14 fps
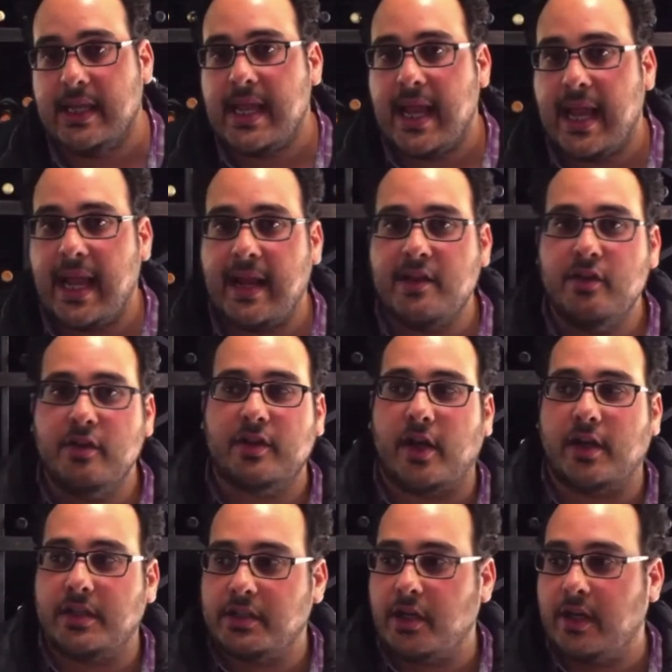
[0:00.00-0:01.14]
And you start
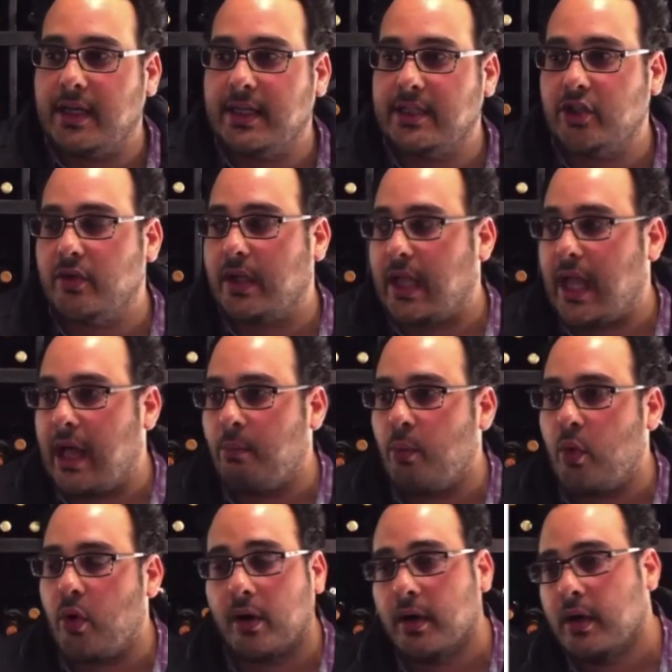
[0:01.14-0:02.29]
to turn into a lot
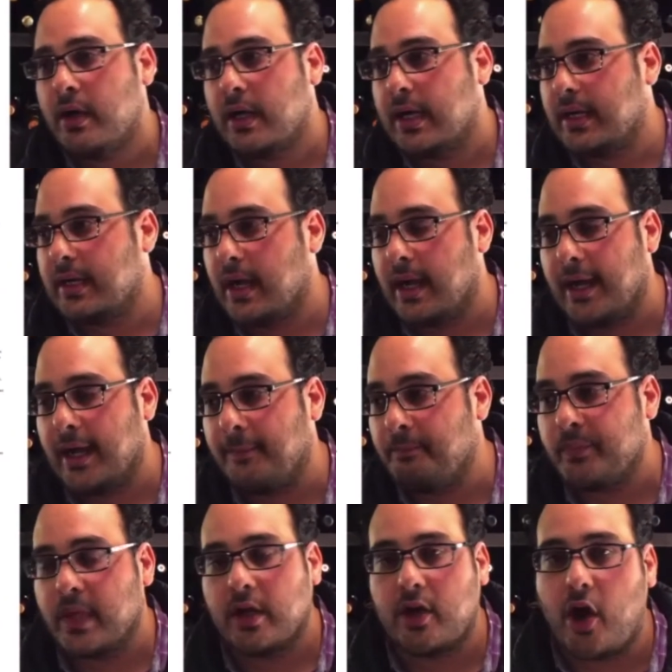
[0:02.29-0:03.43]
more um,
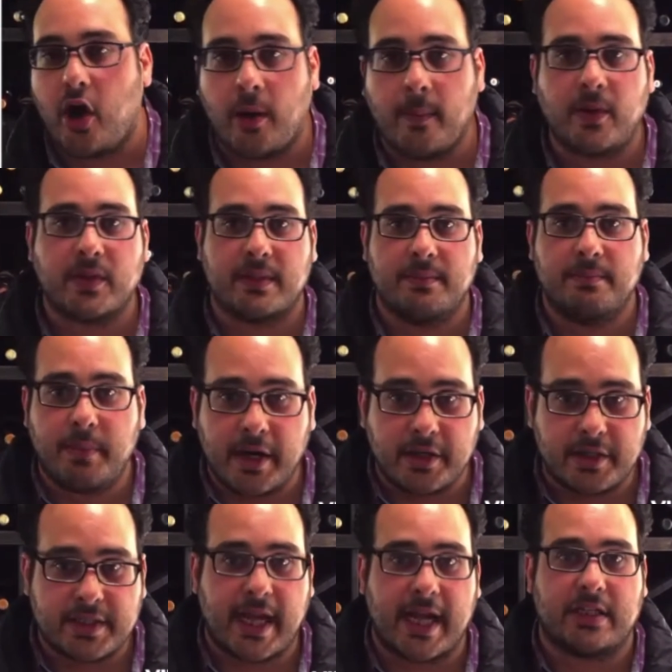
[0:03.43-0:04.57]
caramels and
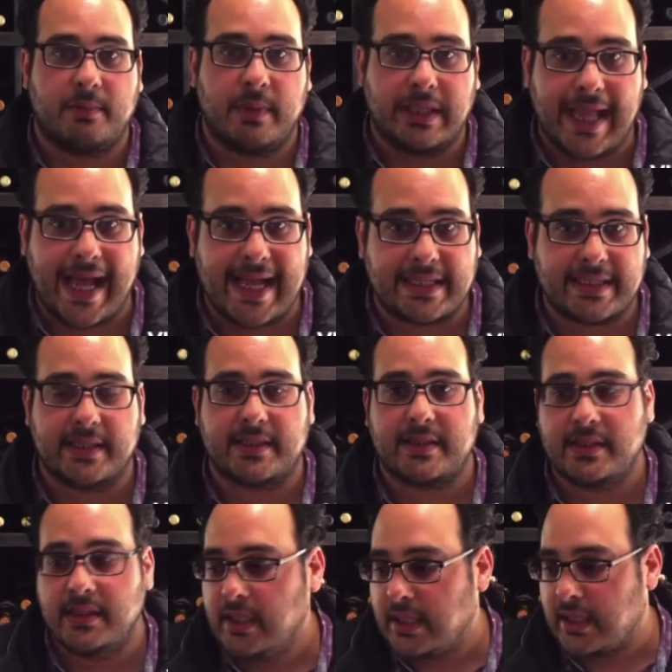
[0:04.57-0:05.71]
butterscotch and molasses
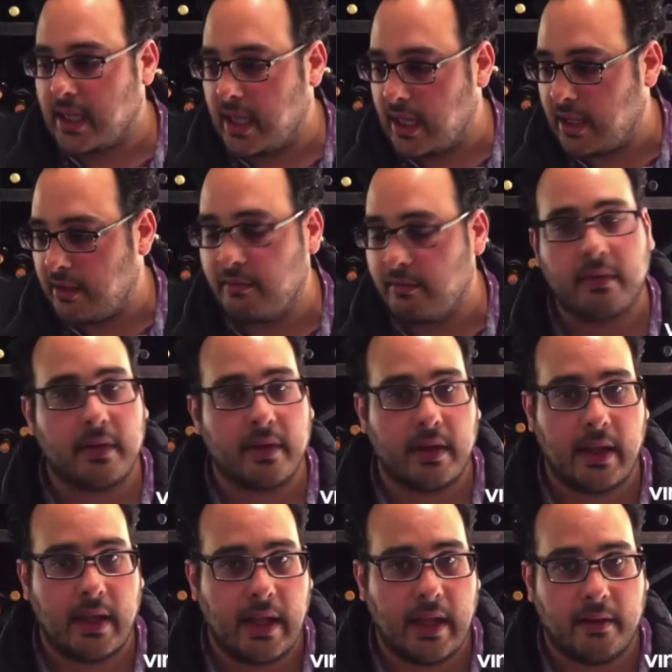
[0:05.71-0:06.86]
uh,
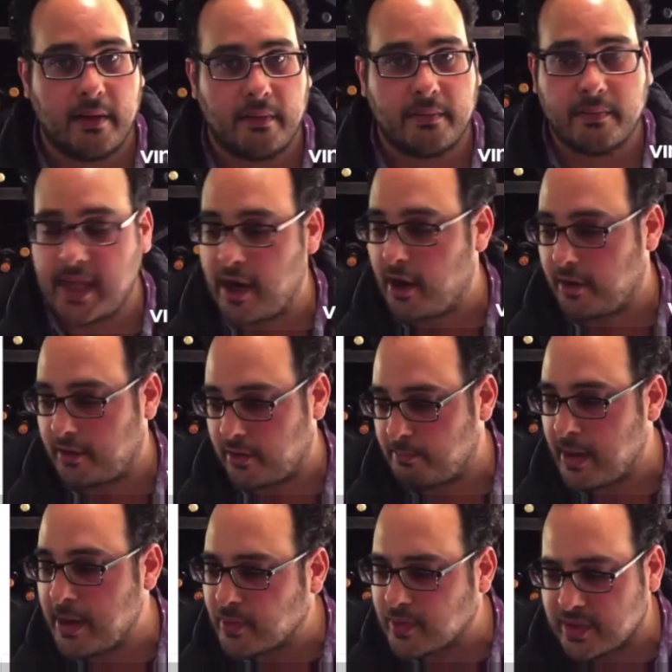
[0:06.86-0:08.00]
uh, character.
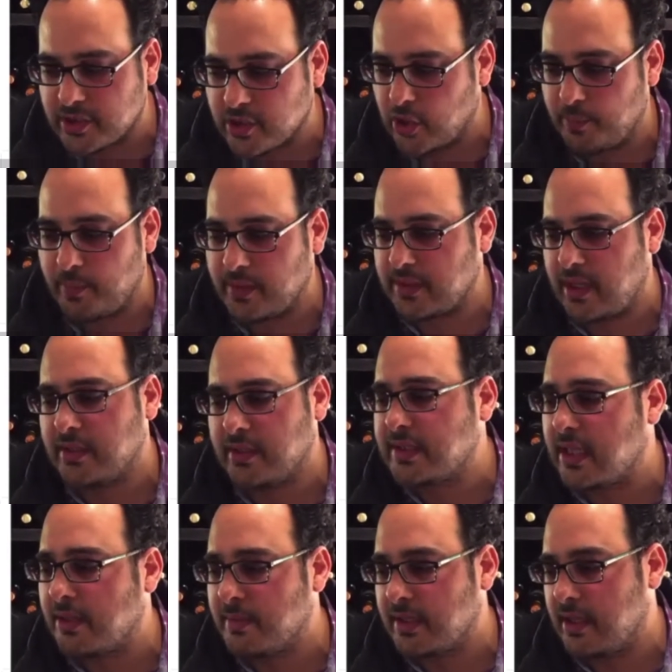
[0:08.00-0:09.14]
Maple syrup and on
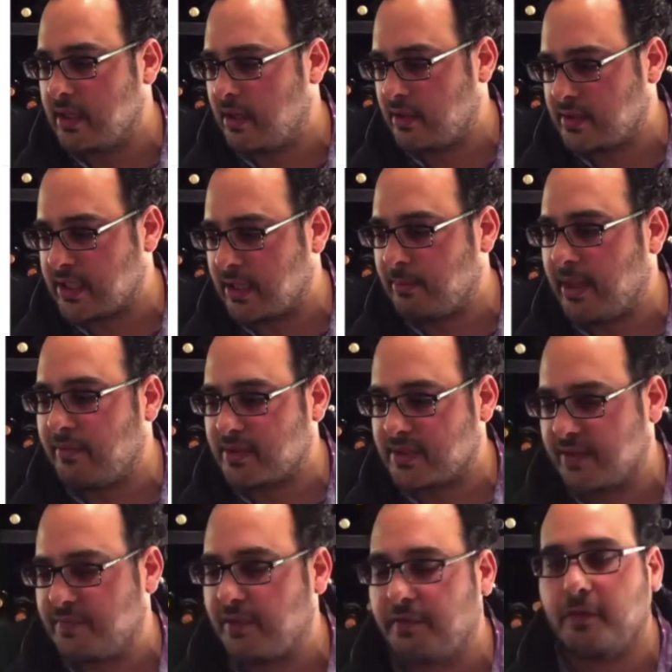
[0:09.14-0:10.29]
some on some levels, if
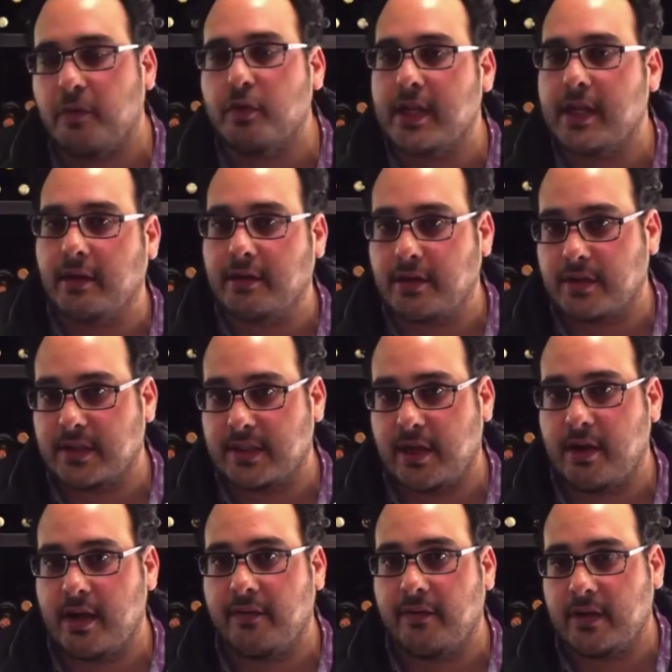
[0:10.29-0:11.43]
the fruit character is there
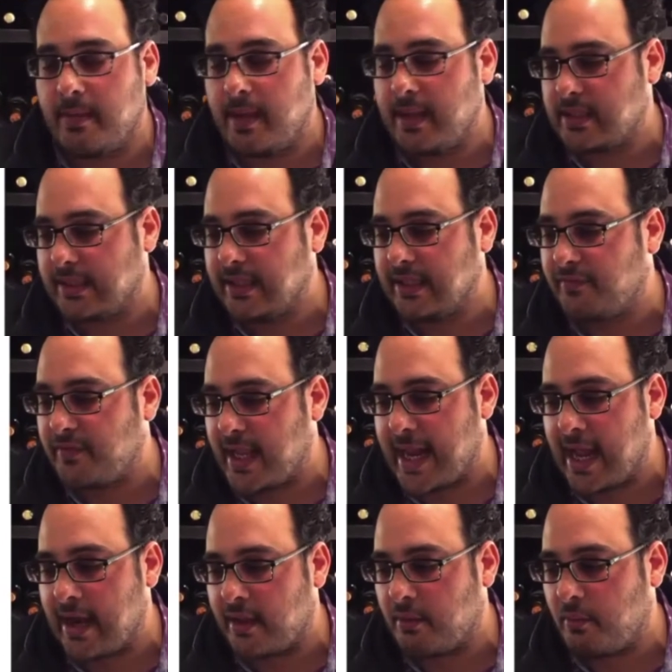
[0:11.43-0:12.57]
enough to make, to lift that
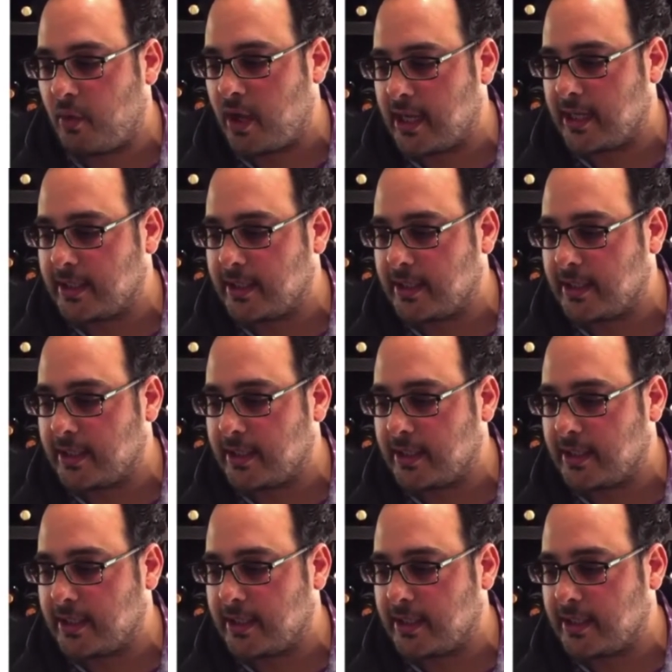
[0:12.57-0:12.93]
out of the wine.